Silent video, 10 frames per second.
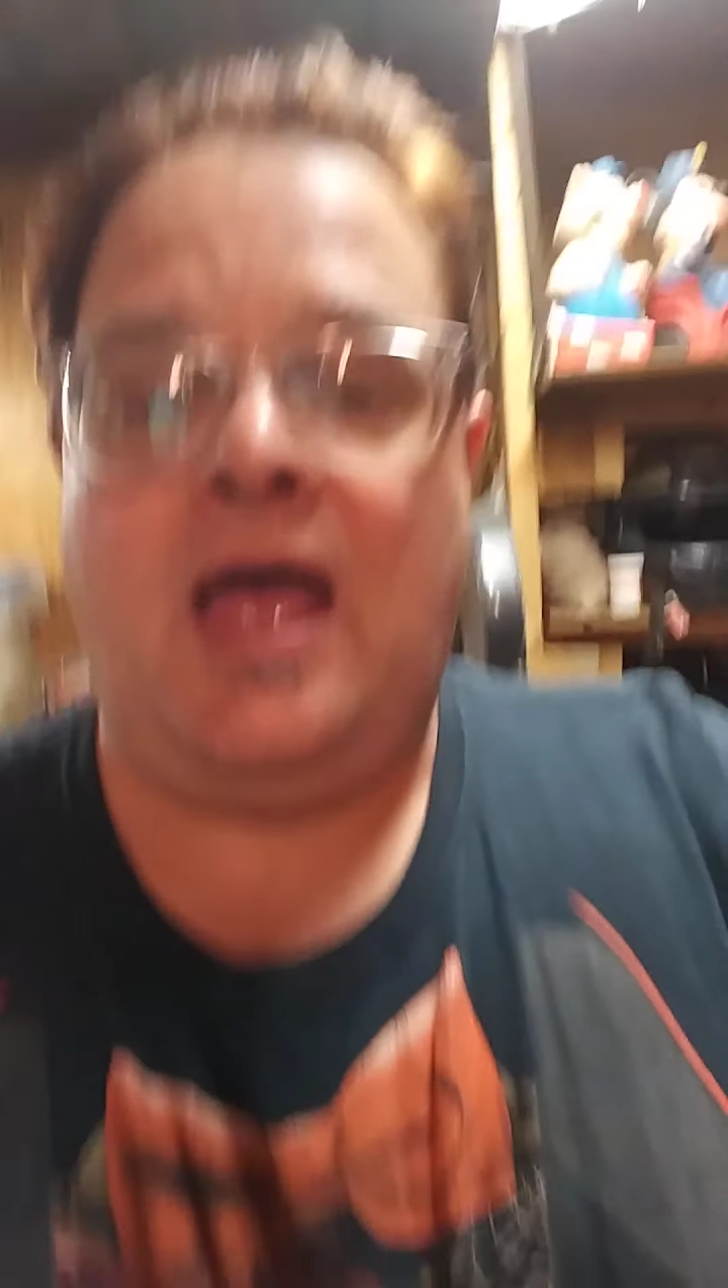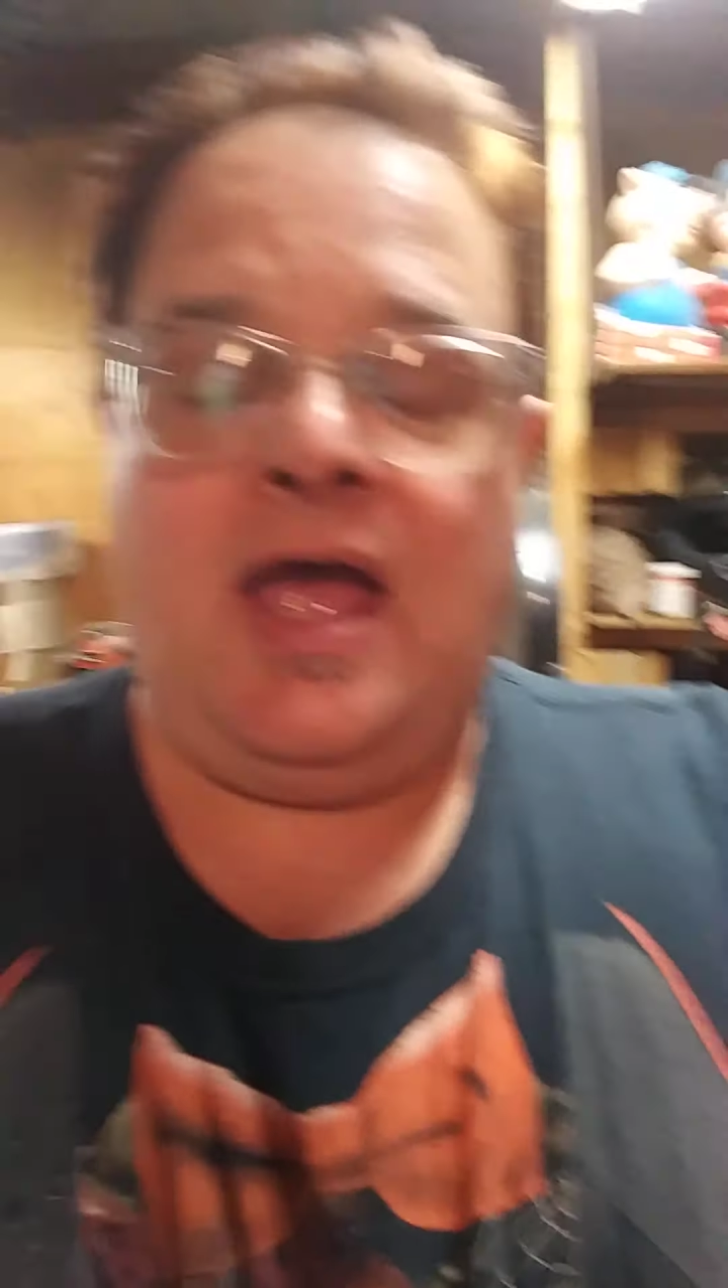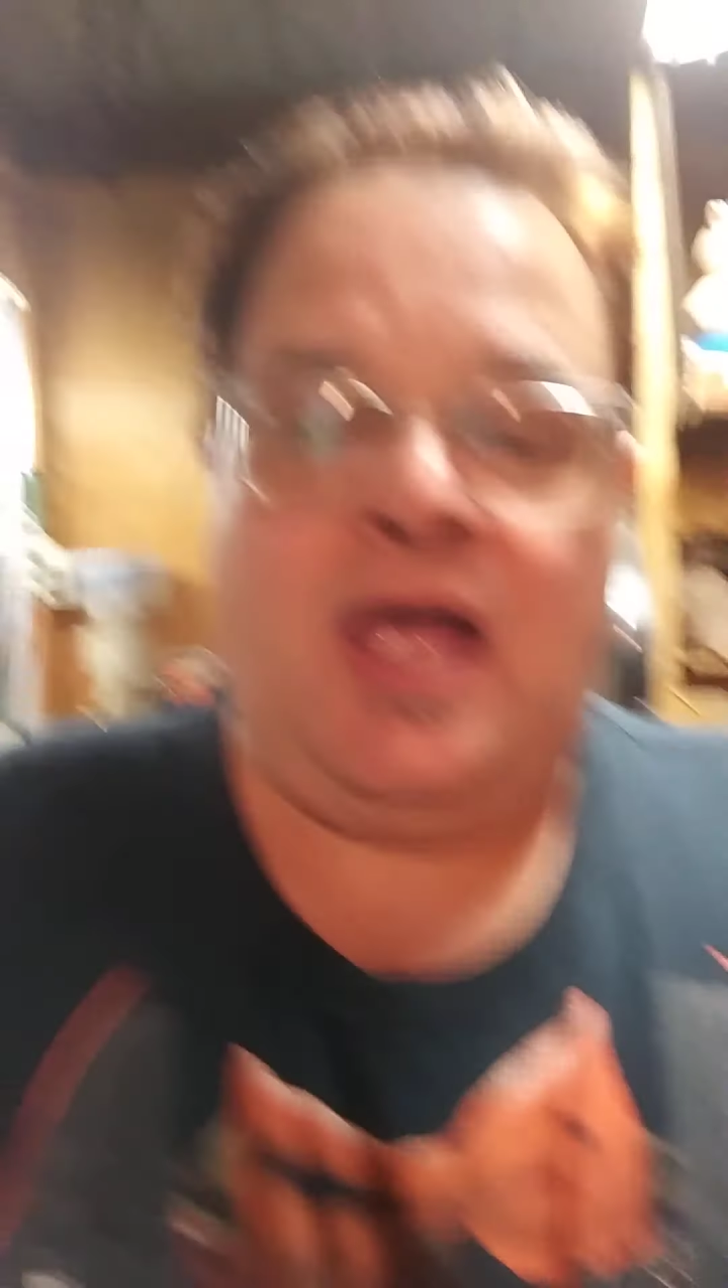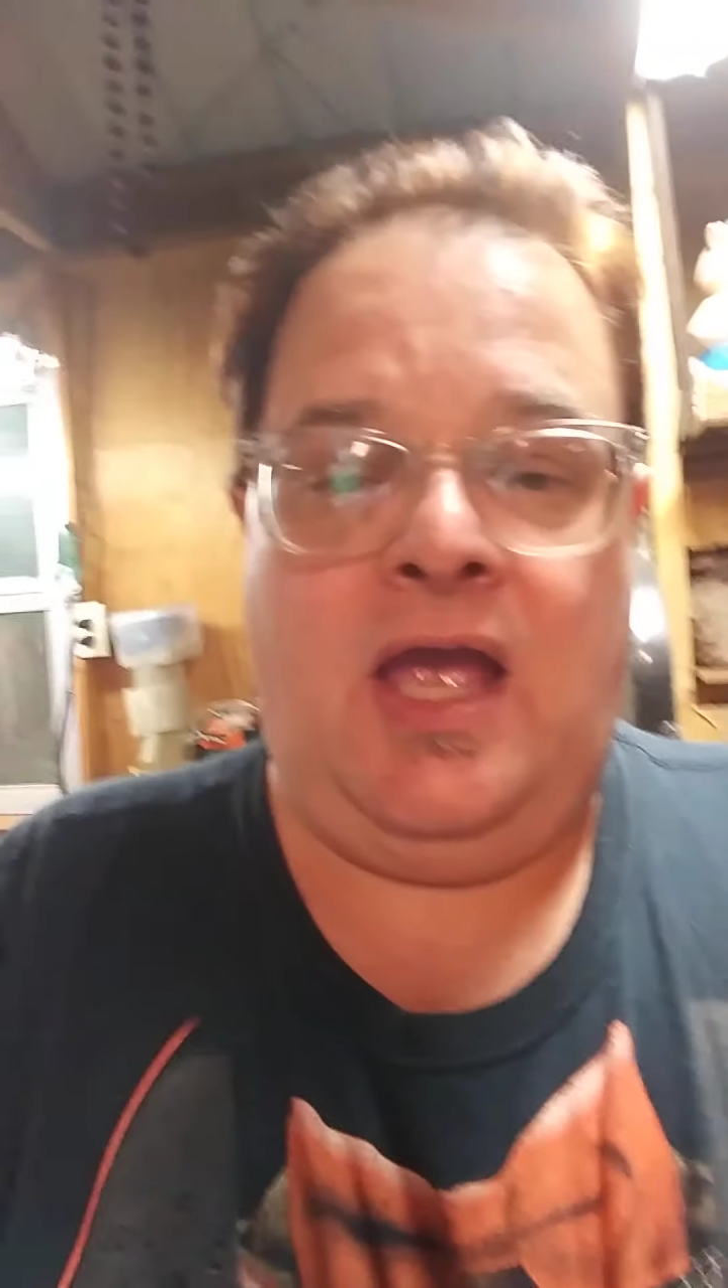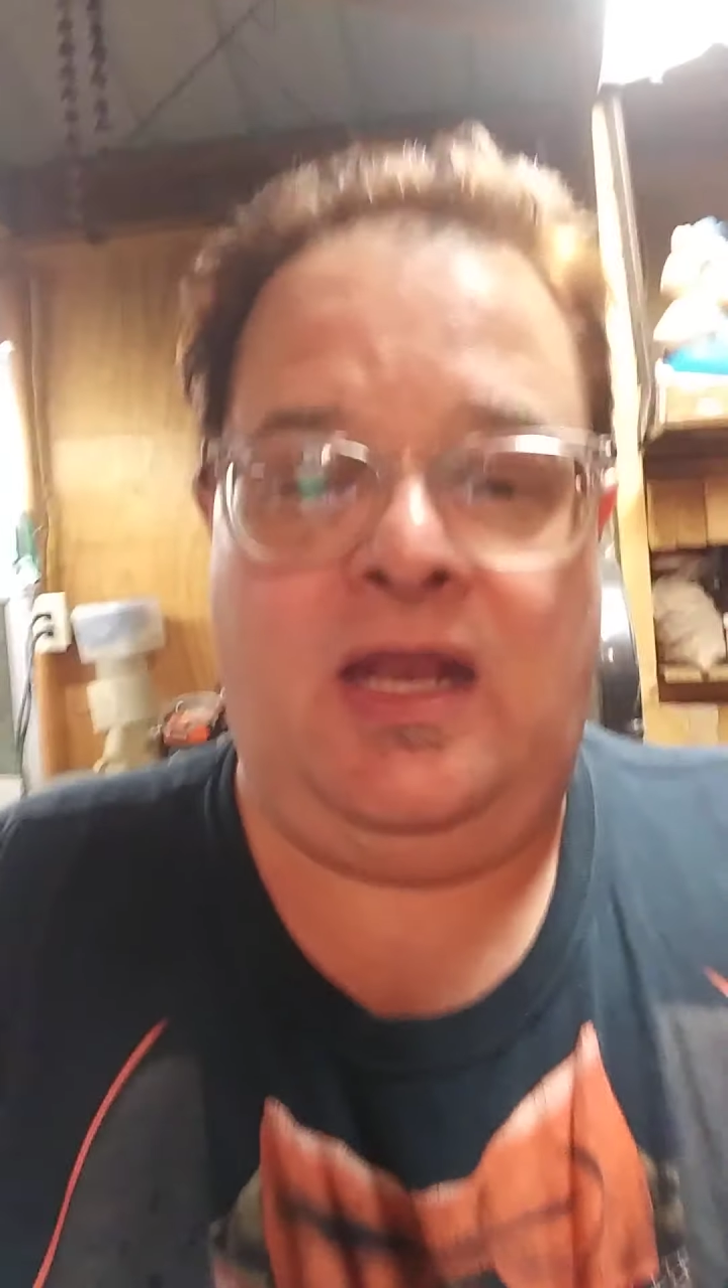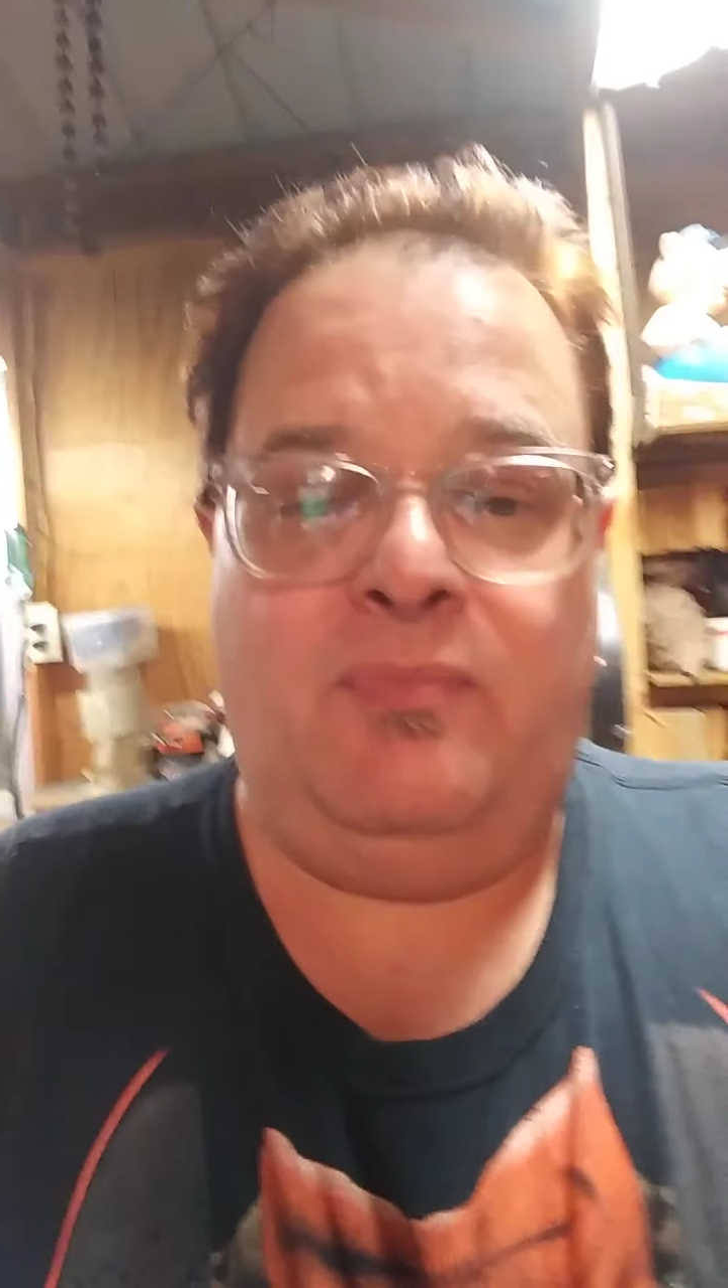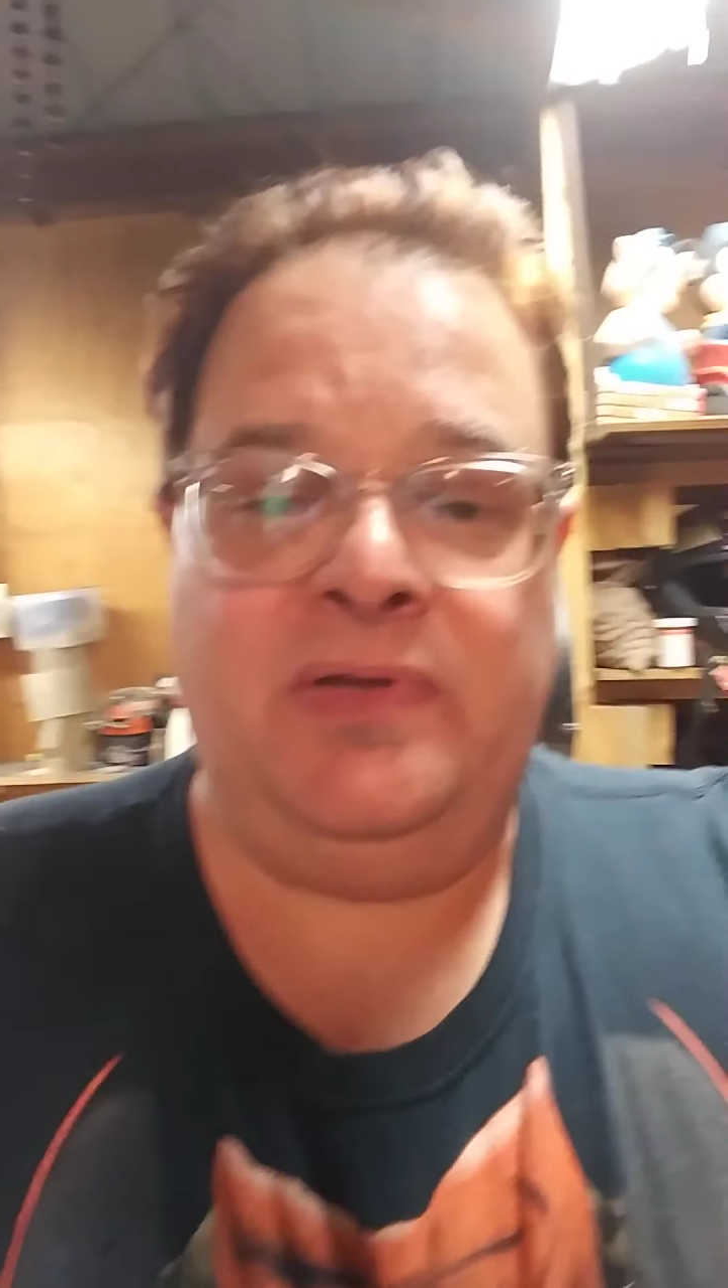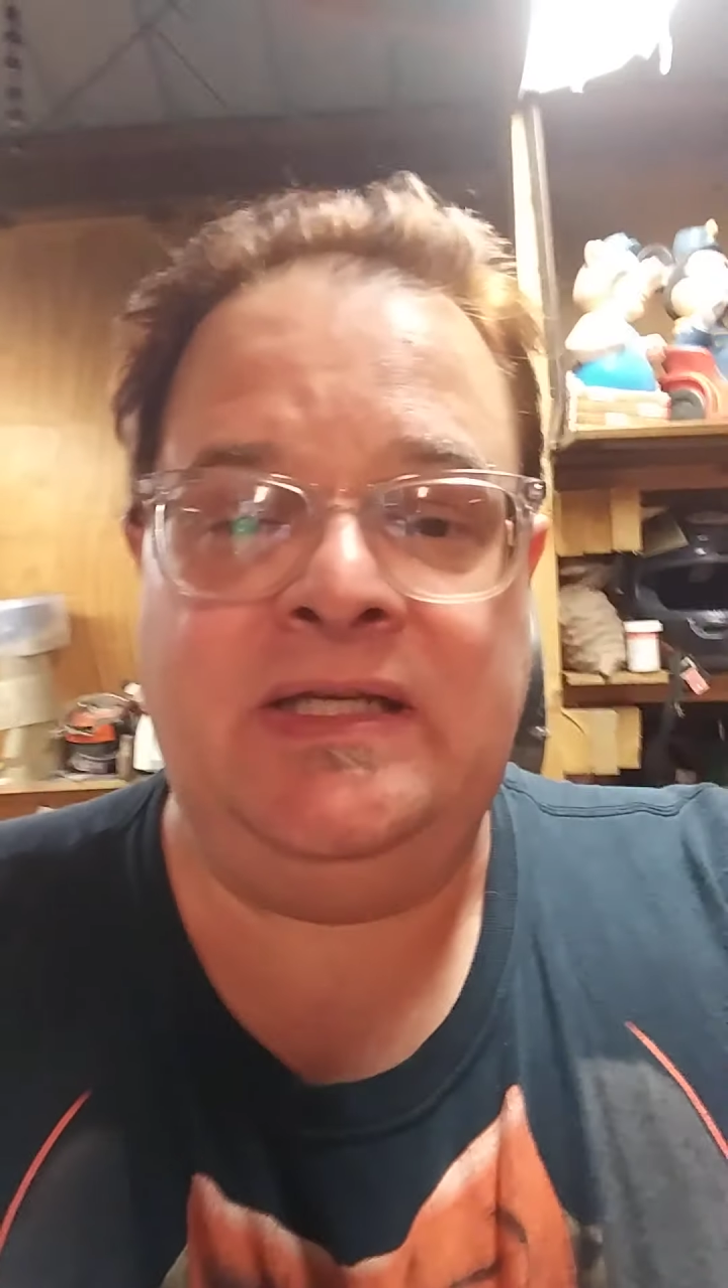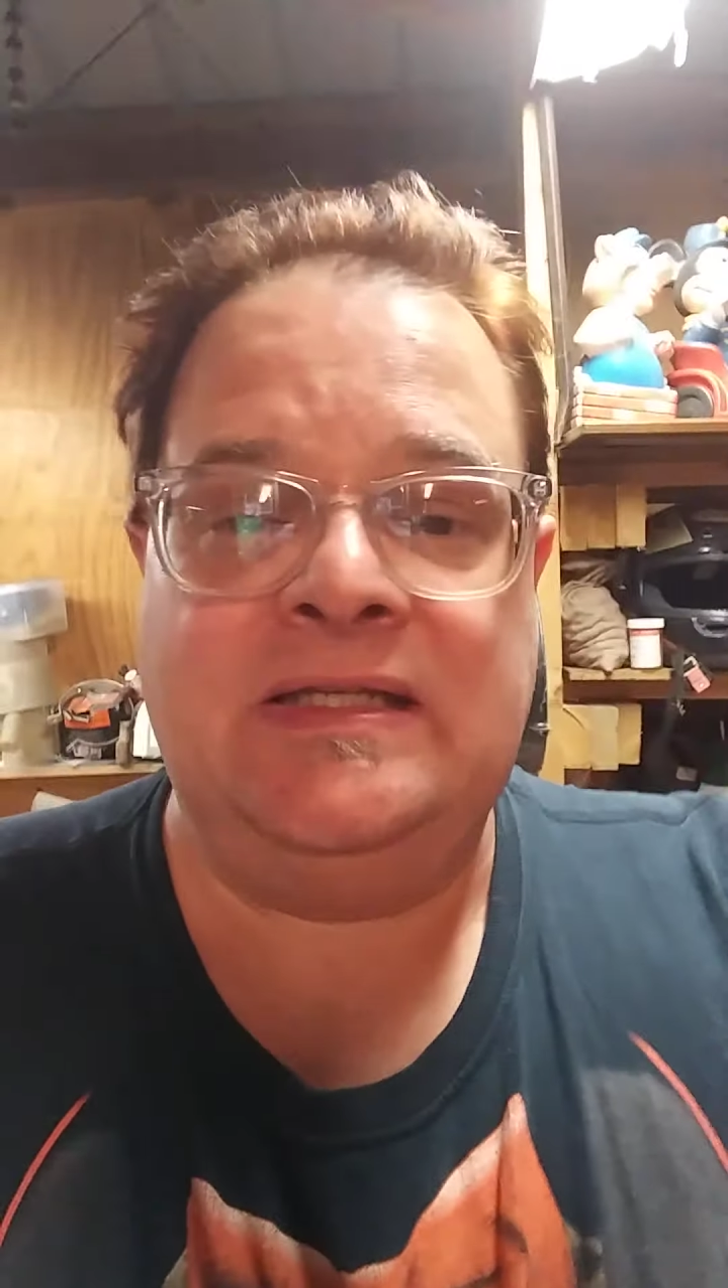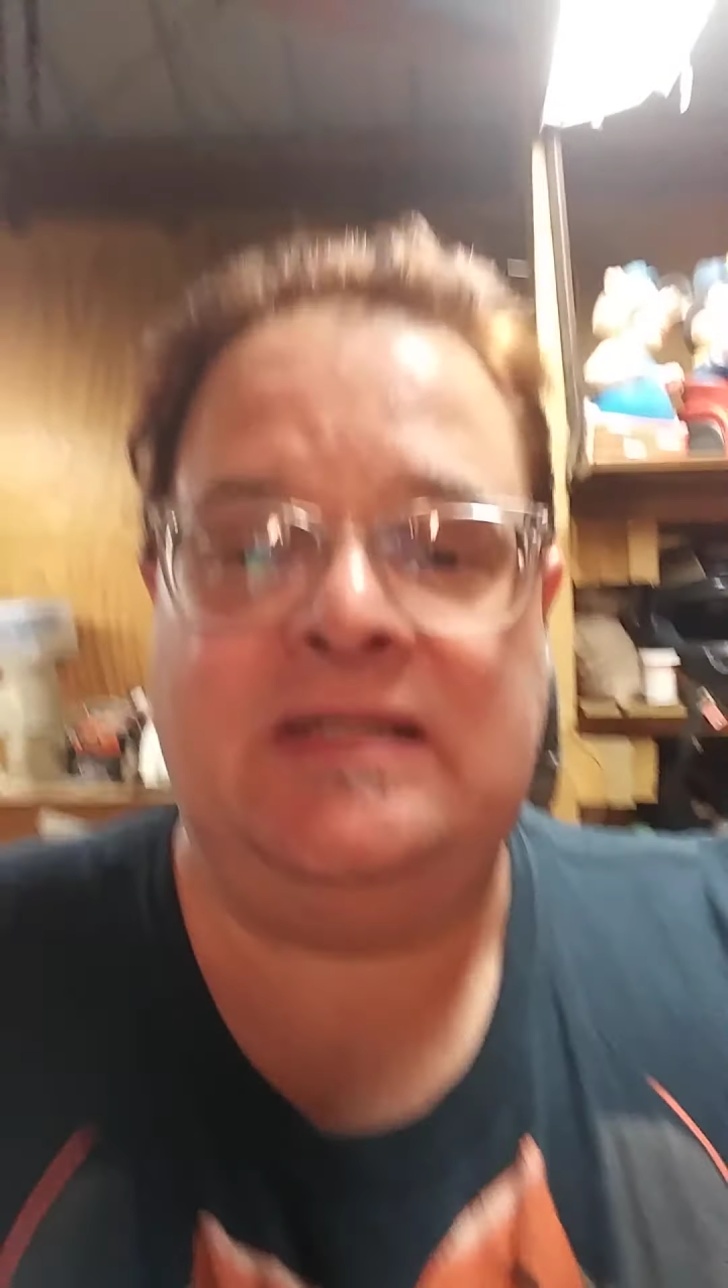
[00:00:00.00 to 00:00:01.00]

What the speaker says: and please